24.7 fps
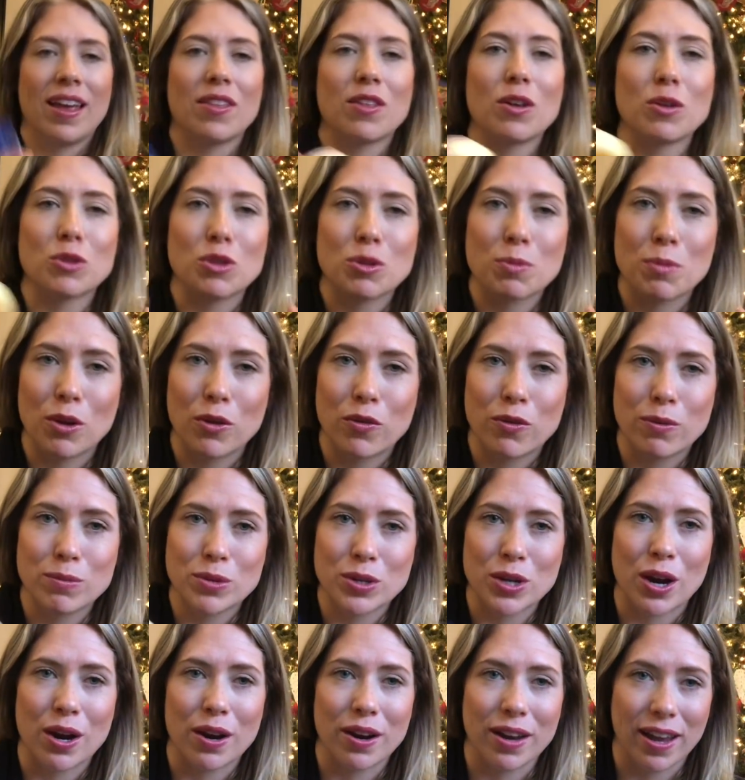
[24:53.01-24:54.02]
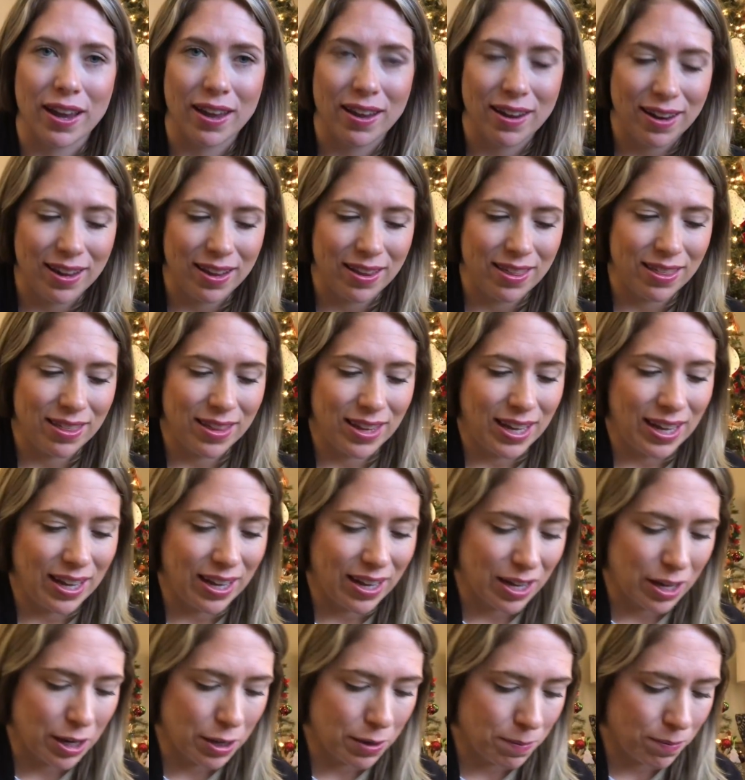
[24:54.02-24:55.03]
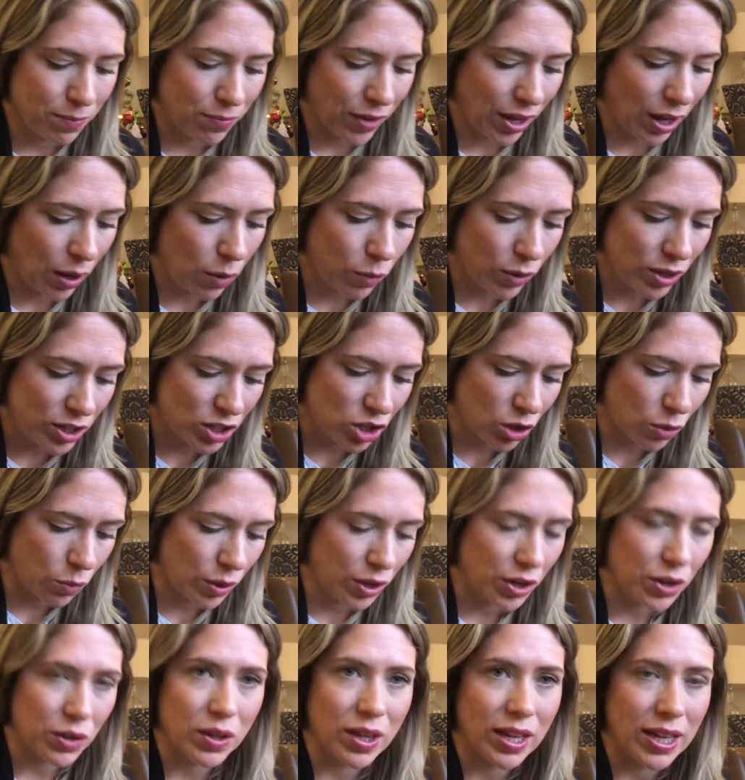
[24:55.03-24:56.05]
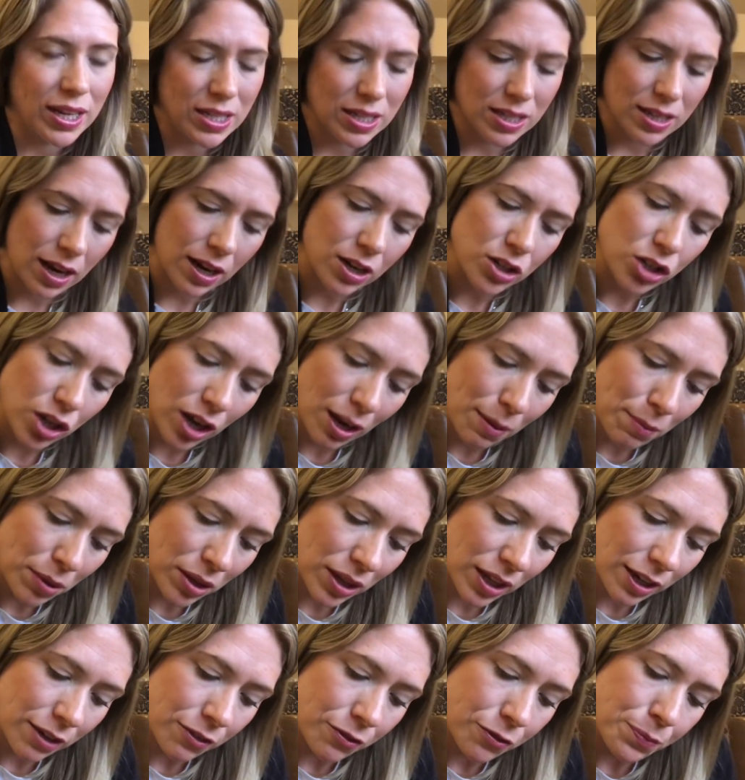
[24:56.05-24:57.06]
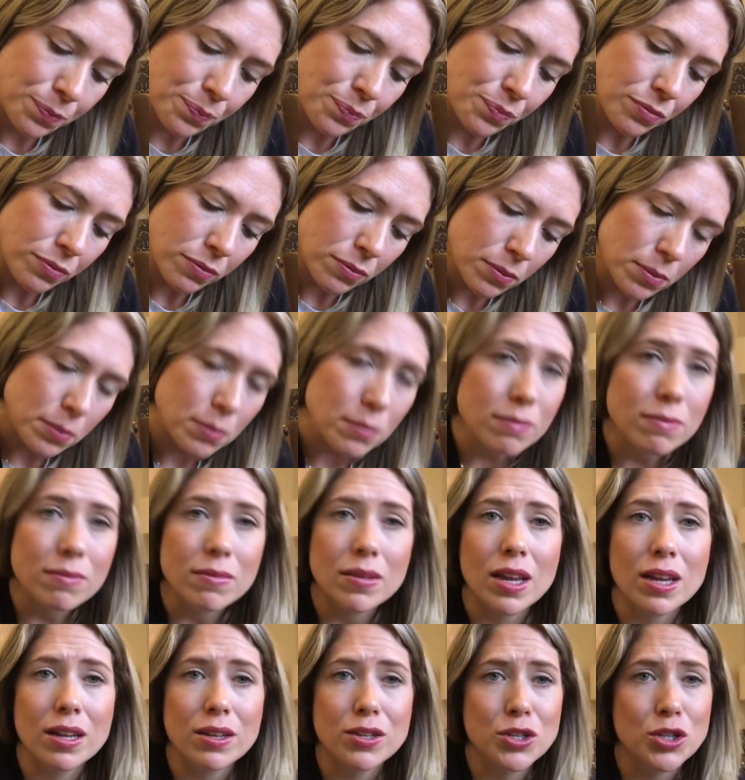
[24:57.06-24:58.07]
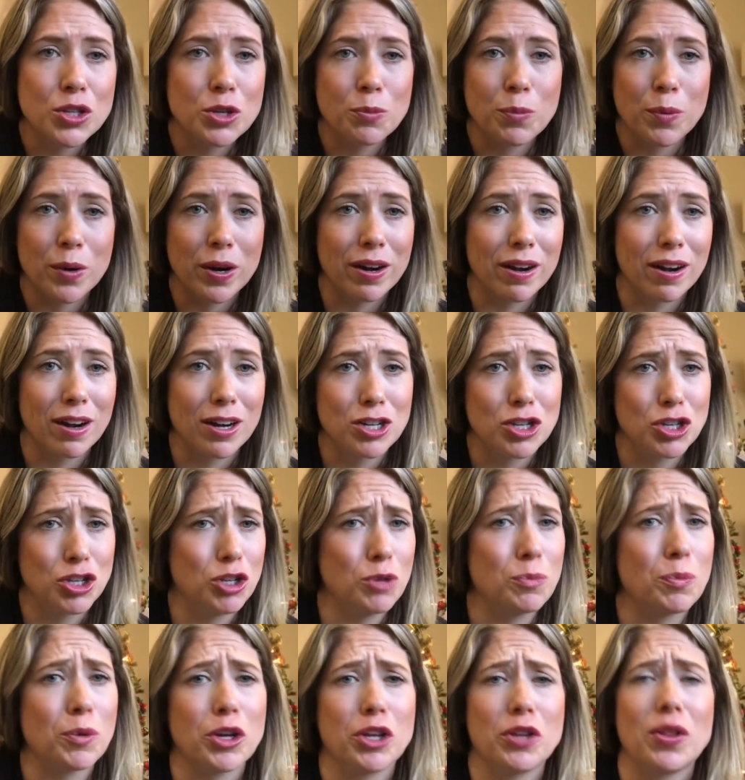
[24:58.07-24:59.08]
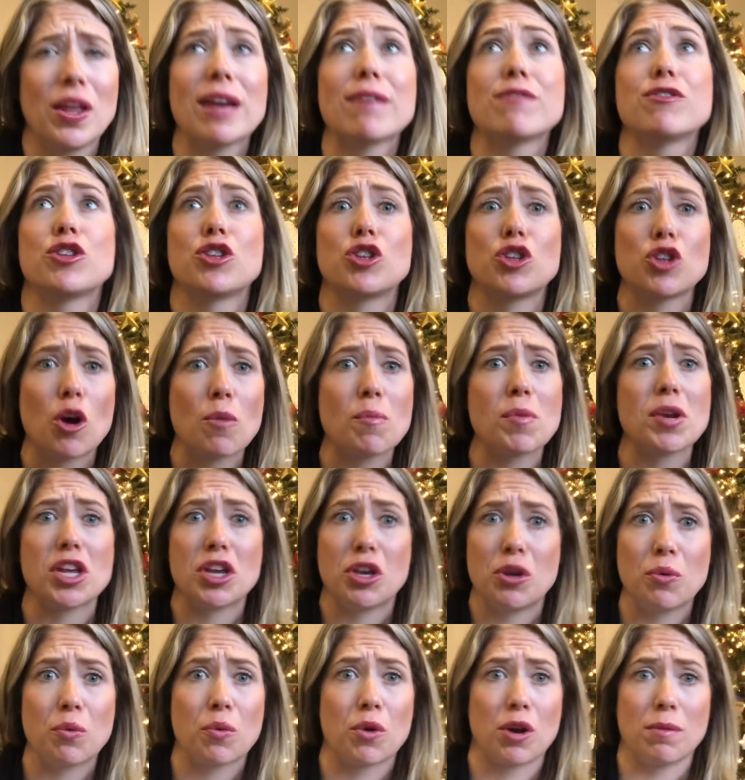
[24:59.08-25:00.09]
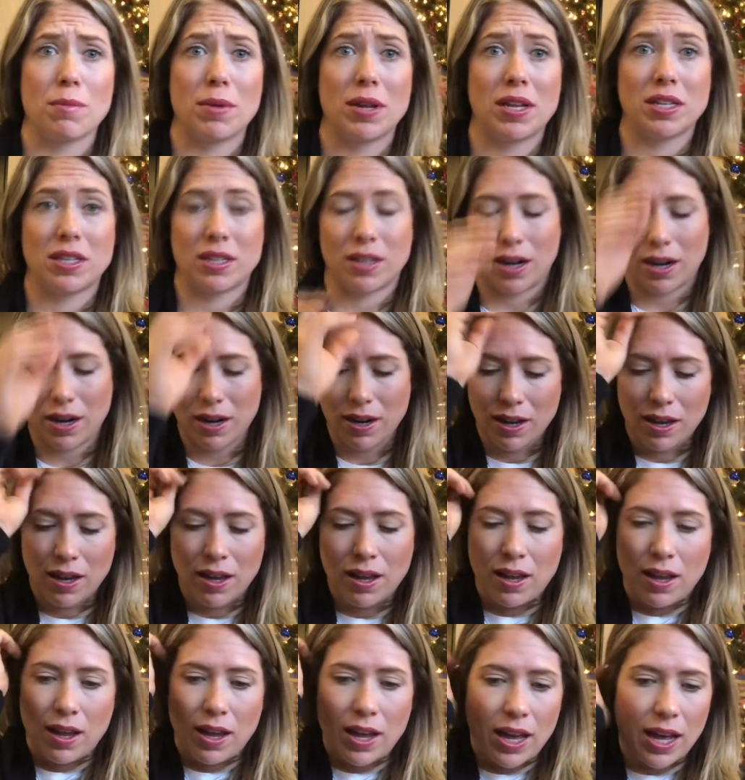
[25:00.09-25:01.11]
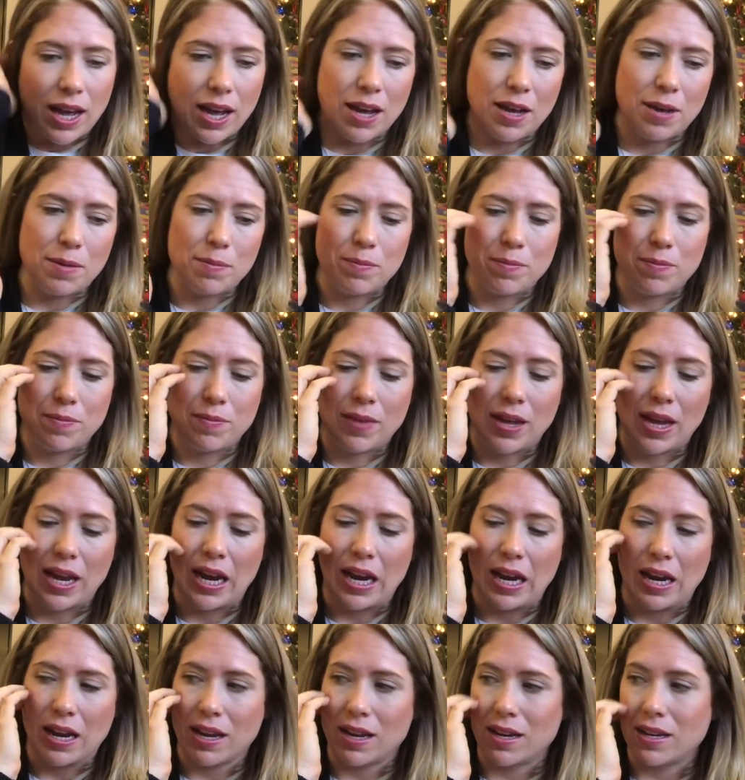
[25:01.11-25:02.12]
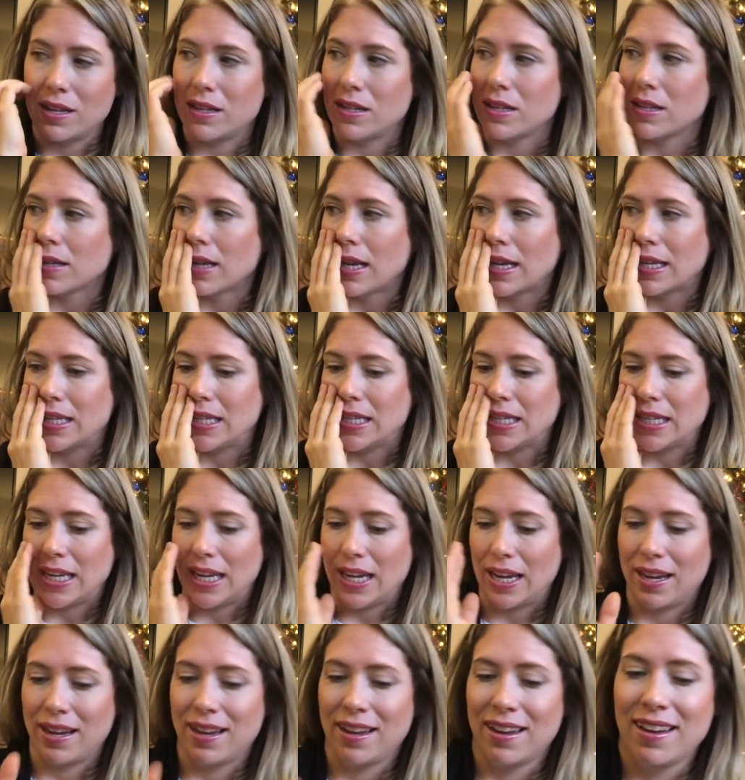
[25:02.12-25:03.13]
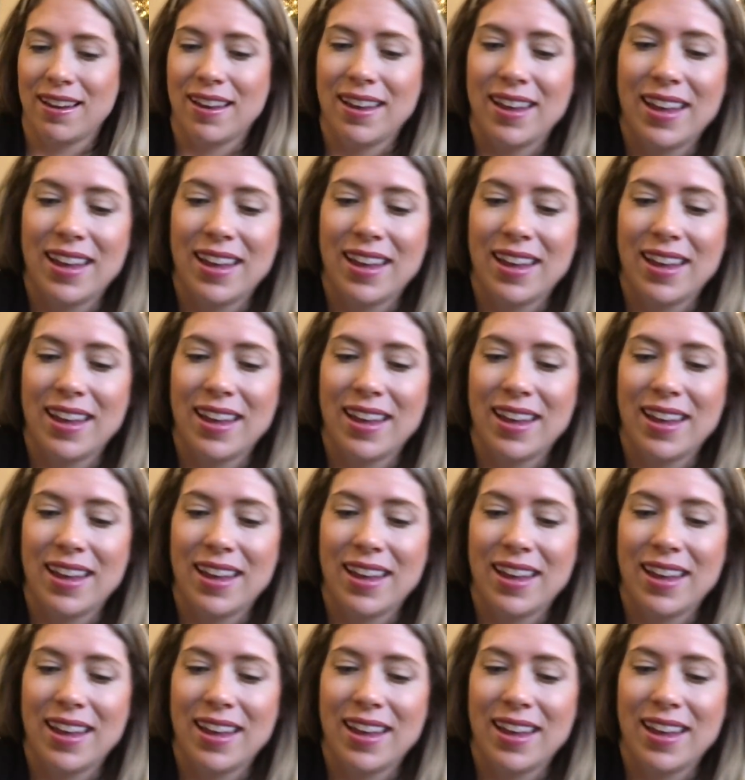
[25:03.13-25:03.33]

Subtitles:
Those are both from Target in the like Winter Wonderland section, I believe. Super, super cute. They have so many cute ornaments there. And let's see.